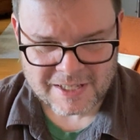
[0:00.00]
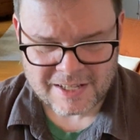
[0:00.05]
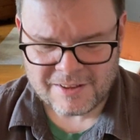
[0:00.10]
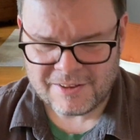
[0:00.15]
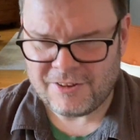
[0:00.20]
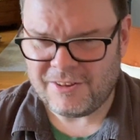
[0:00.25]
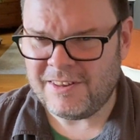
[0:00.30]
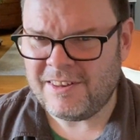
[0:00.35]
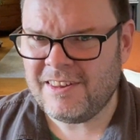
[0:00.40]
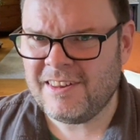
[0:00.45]

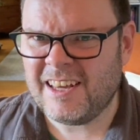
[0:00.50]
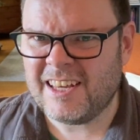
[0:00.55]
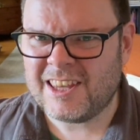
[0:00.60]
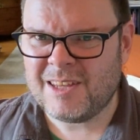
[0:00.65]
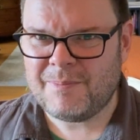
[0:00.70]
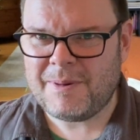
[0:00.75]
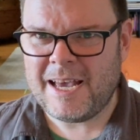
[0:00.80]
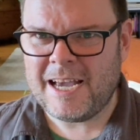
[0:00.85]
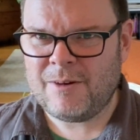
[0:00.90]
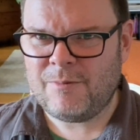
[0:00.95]
So this is like the
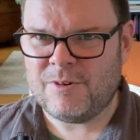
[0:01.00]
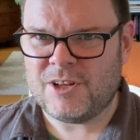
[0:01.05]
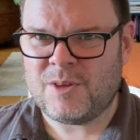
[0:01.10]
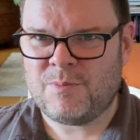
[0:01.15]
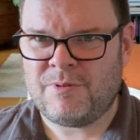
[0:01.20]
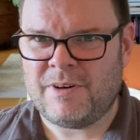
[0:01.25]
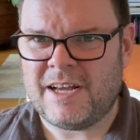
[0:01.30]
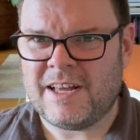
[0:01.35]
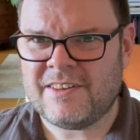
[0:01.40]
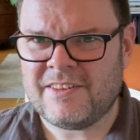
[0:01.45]
backwards
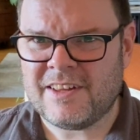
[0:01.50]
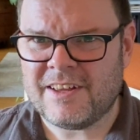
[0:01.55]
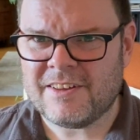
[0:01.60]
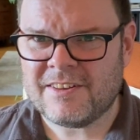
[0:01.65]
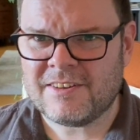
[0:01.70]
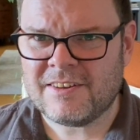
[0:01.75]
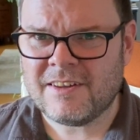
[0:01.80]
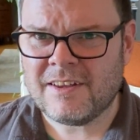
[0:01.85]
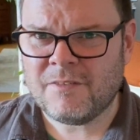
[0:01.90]
process.